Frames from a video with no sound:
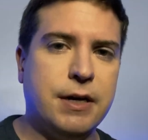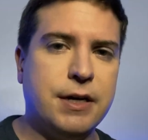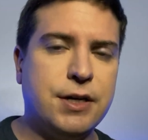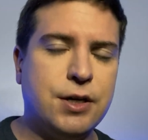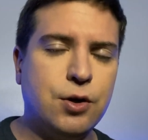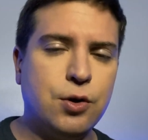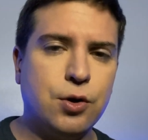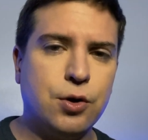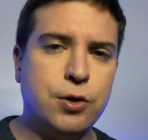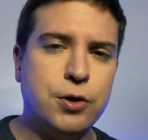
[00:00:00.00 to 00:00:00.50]
A
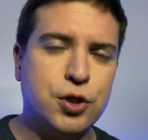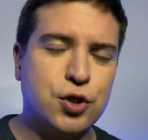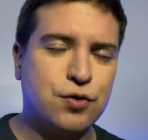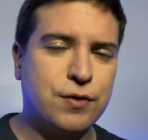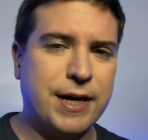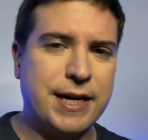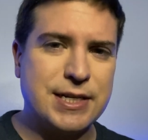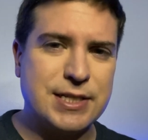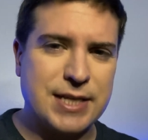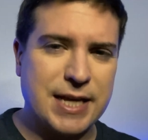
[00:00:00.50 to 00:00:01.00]
killer who
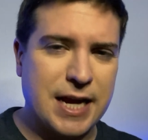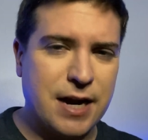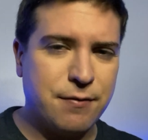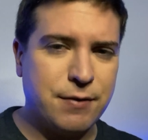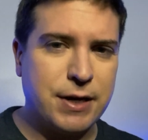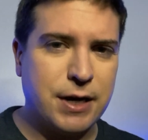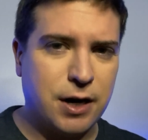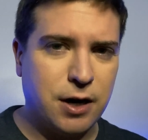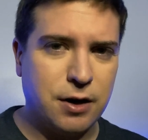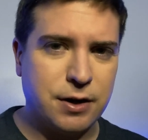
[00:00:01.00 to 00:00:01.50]
strikes
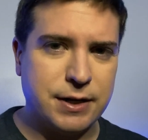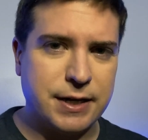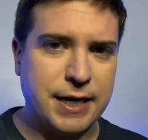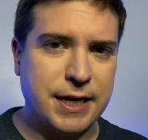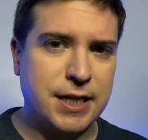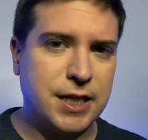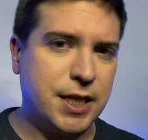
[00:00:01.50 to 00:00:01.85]
every holiday,